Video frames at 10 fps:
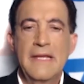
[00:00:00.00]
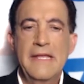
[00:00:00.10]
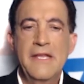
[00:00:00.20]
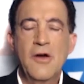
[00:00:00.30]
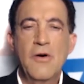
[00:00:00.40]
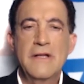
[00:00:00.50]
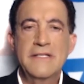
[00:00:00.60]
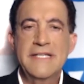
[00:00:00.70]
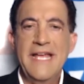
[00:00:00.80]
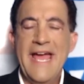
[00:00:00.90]
You know,
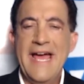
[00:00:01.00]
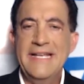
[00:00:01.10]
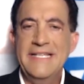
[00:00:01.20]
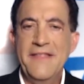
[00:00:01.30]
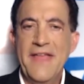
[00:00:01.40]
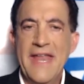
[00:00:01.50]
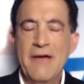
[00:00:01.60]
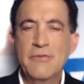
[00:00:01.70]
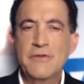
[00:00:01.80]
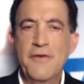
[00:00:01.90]
to add to that, I
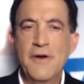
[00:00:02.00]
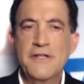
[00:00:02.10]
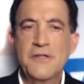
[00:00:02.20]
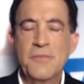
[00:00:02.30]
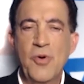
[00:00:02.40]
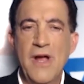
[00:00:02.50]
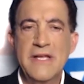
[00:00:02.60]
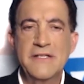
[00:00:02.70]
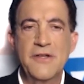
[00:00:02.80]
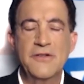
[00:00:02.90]
was very
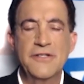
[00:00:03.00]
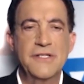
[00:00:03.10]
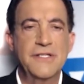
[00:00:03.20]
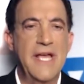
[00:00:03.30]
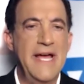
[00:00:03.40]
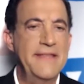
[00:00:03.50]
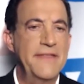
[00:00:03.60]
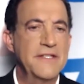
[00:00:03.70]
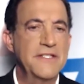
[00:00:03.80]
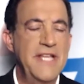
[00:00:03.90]
surprised. There's this guy at
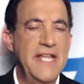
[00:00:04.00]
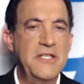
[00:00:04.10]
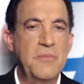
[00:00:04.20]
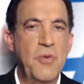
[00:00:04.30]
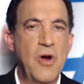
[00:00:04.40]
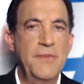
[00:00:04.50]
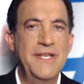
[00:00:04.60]
the State Department,